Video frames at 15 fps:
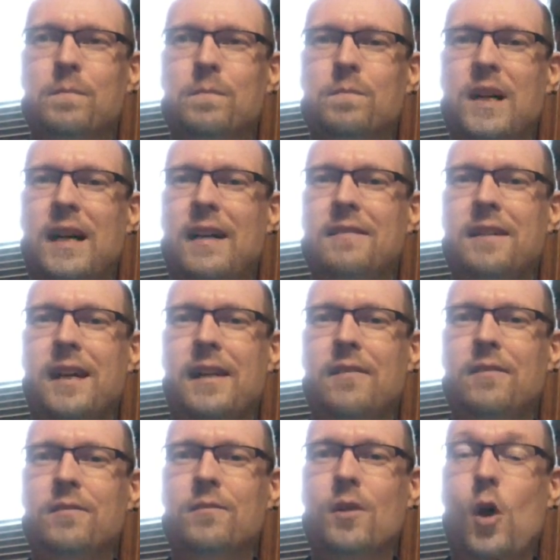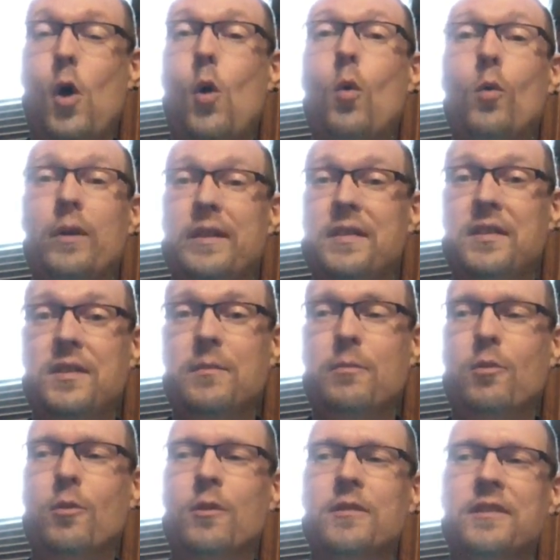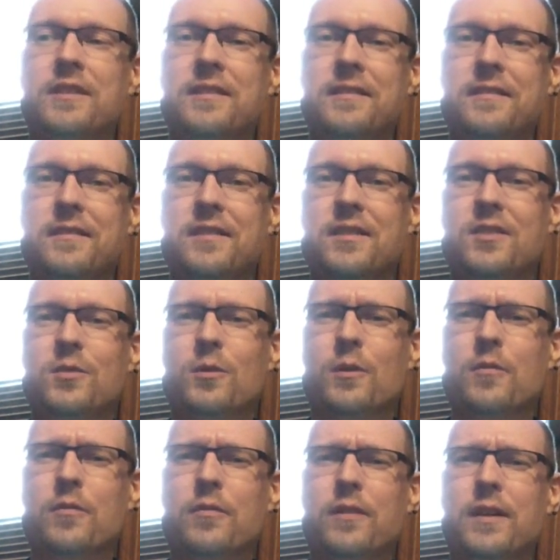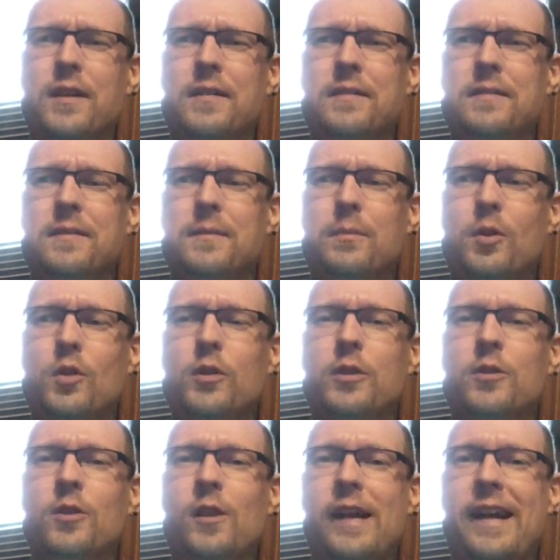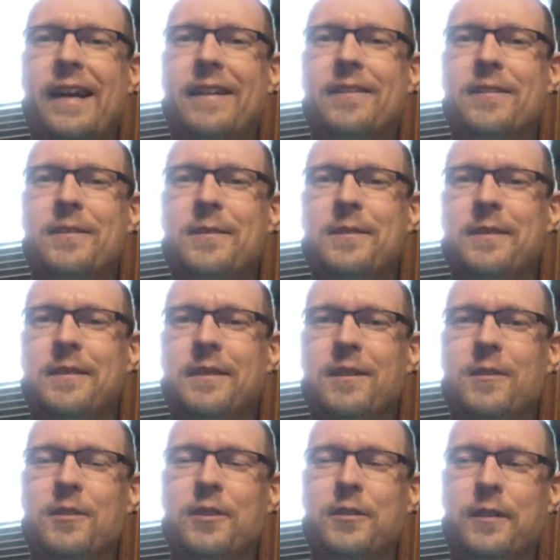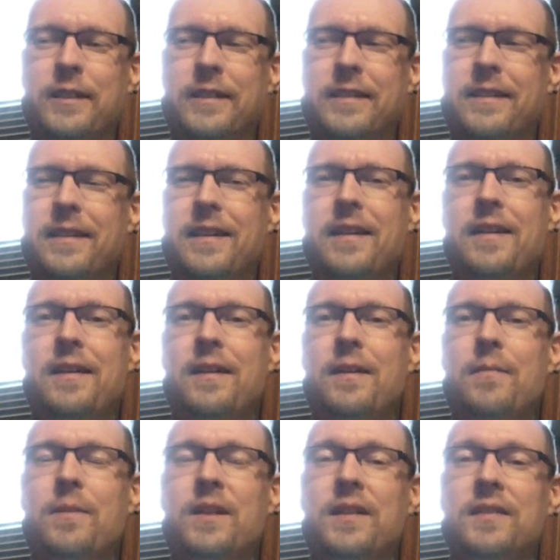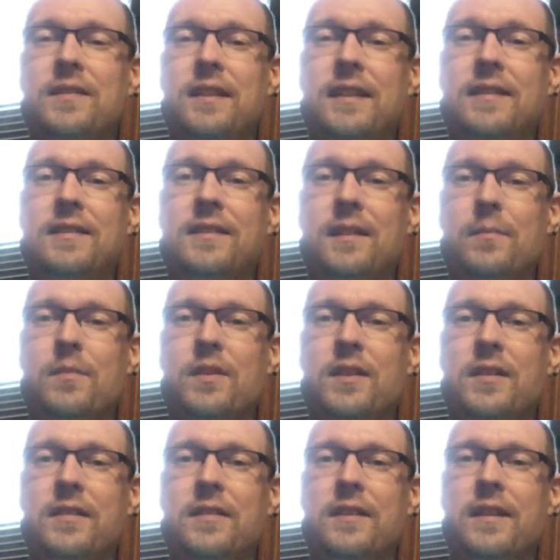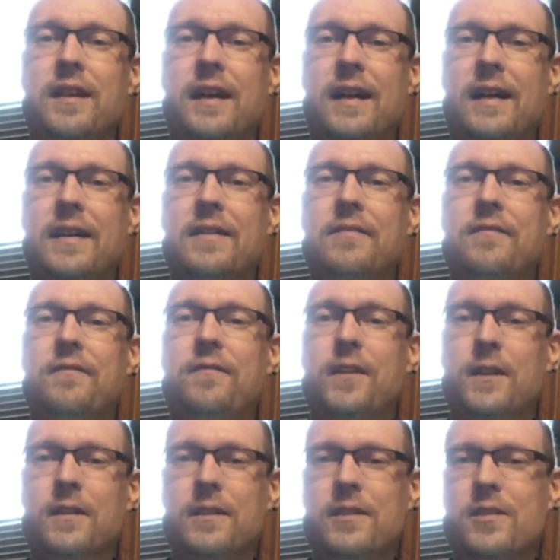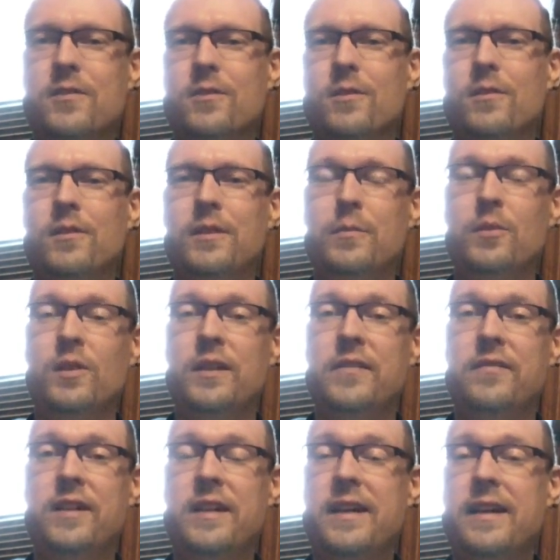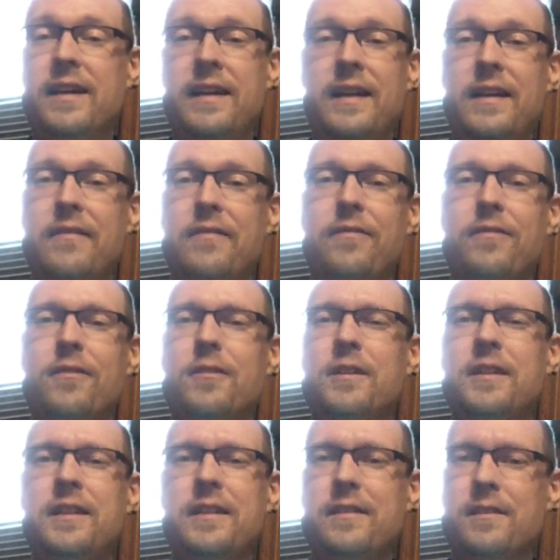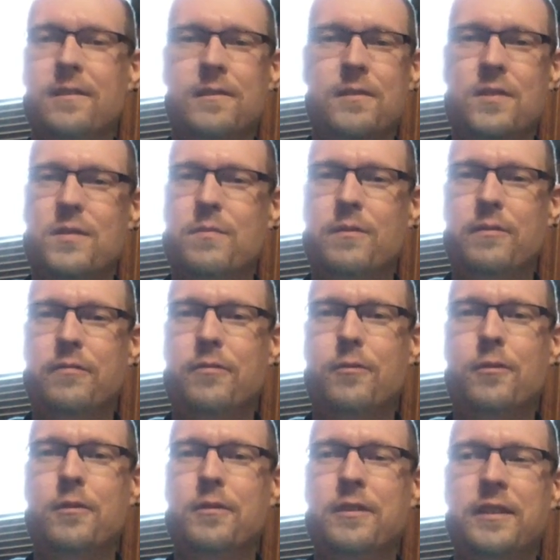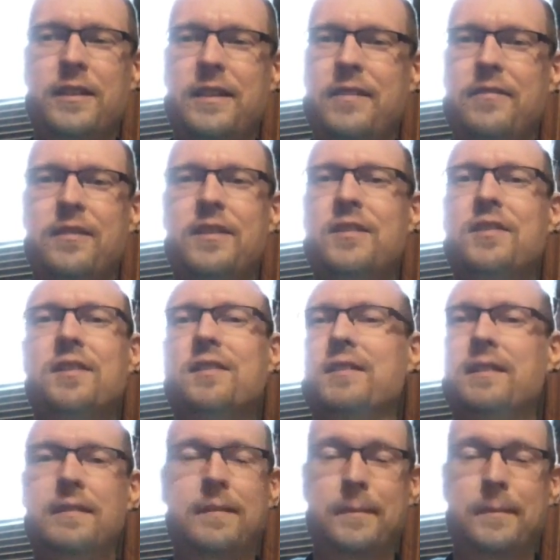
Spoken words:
I'll always support the sort of political actions that they're doing, because that's something that I very strongly believe in, and I have for years, before they even existed.